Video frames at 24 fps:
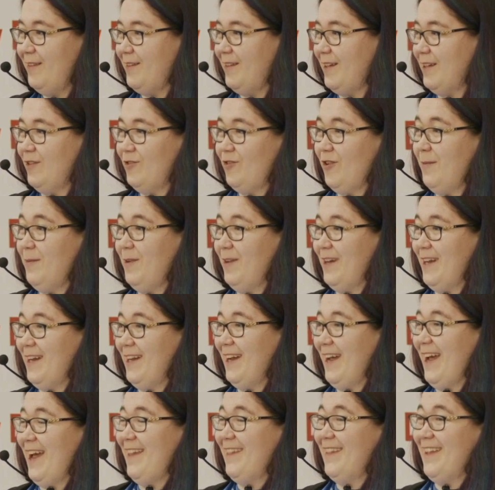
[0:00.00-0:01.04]

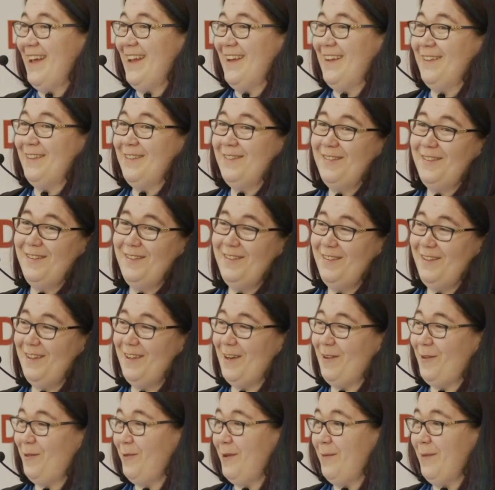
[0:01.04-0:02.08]
contributing, and then,
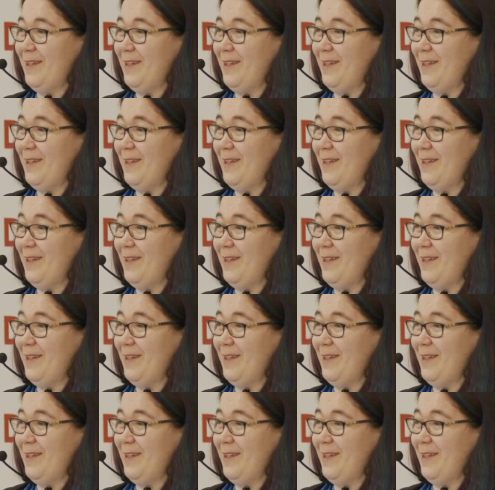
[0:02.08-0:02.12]
3